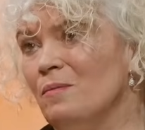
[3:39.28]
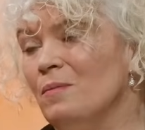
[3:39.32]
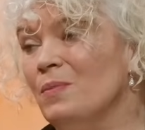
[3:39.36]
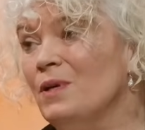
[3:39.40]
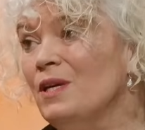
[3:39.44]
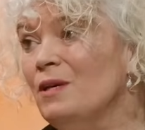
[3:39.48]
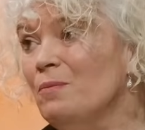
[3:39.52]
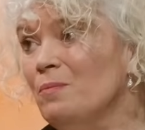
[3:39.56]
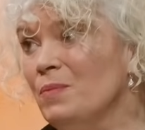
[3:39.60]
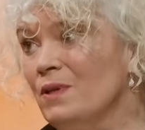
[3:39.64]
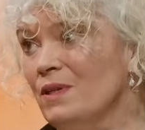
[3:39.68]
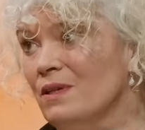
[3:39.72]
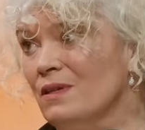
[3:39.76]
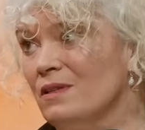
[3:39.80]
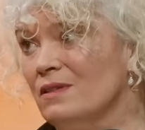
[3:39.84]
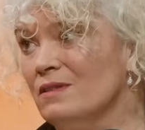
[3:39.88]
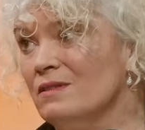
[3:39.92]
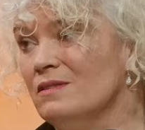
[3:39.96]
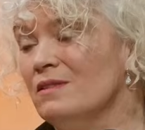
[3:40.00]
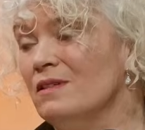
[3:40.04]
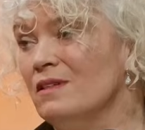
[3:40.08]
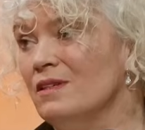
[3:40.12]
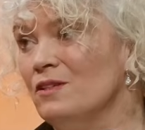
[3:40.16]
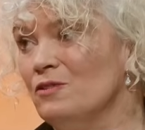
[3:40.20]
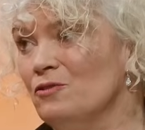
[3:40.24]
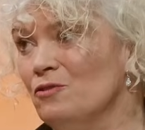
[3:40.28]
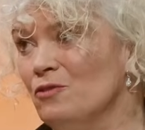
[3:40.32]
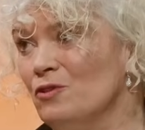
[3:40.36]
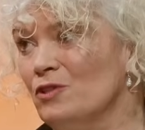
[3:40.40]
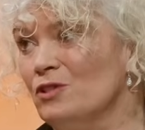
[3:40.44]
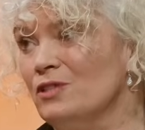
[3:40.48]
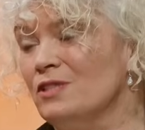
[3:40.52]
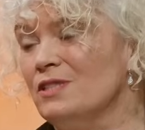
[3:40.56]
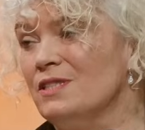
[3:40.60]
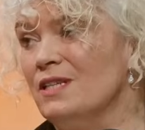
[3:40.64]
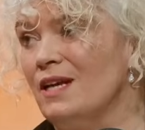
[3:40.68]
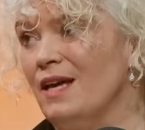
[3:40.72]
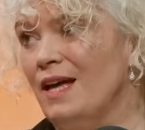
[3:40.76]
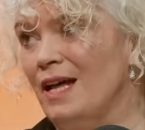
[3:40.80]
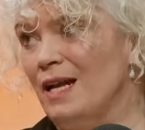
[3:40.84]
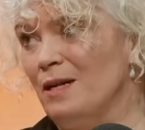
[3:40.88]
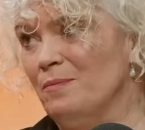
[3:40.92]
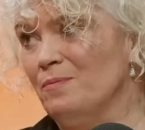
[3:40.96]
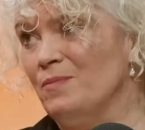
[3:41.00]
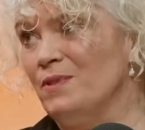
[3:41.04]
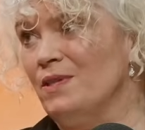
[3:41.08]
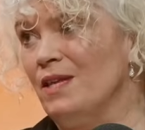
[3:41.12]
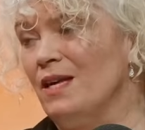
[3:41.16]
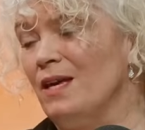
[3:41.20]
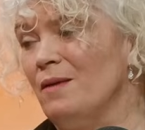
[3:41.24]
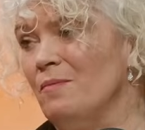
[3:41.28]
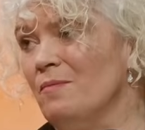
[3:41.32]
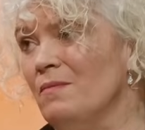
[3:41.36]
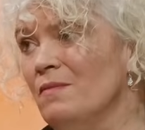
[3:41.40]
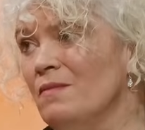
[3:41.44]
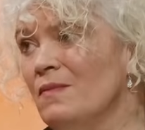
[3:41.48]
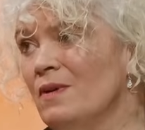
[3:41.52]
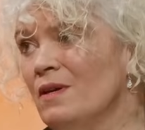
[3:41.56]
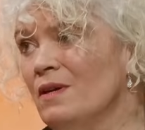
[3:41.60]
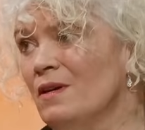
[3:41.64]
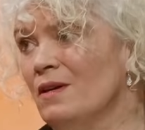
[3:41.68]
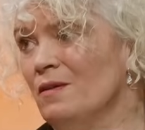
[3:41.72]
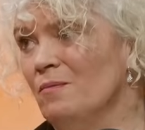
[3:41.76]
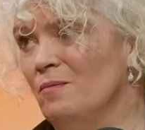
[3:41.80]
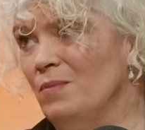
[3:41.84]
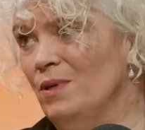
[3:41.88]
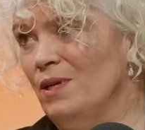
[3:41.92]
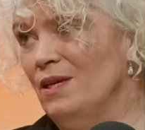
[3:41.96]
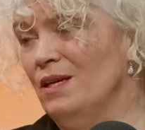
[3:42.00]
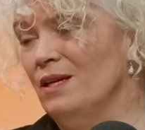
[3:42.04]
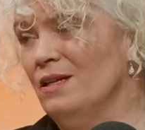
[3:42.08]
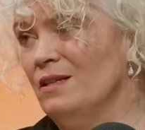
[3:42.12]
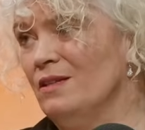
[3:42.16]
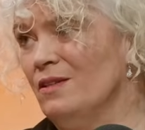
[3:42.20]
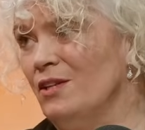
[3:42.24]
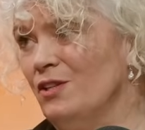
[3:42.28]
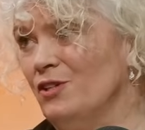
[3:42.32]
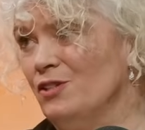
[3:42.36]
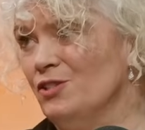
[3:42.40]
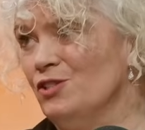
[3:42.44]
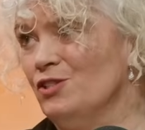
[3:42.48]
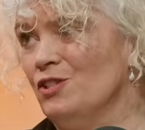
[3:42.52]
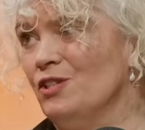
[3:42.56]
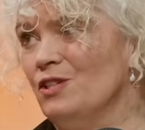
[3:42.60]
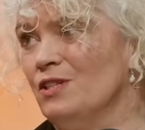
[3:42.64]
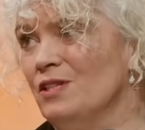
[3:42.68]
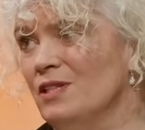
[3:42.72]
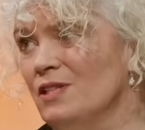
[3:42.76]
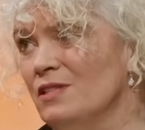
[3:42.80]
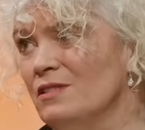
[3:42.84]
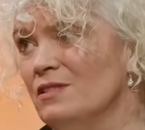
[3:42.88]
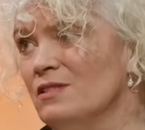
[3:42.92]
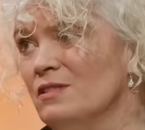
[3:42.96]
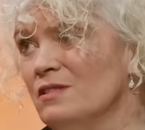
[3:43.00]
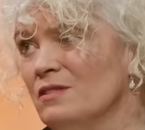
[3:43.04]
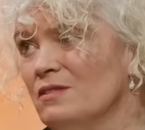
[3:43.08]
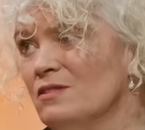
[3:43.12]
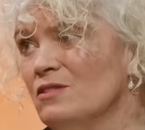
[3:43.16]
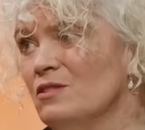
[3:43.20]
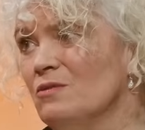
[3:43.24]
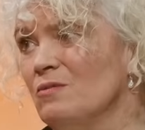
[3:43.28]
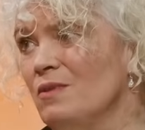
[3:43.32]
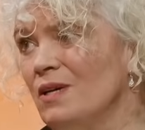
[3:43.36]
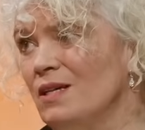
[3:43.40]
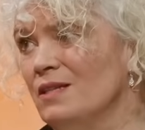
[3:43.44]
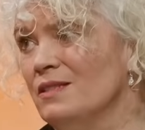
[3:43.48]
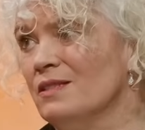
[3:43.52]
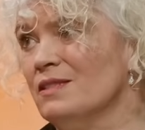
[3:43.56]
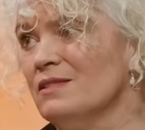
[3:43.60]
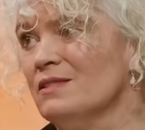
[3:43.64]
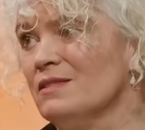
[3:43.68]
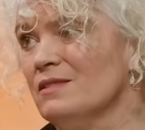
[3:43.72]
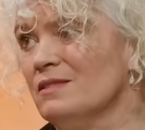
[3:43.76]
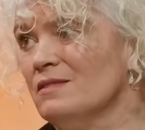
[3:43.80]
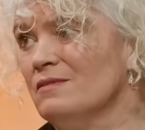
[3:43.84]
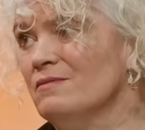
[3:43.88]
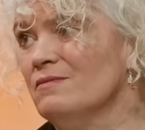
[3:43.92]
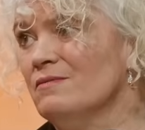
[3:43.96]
people in order to help them begin their journey to wellness.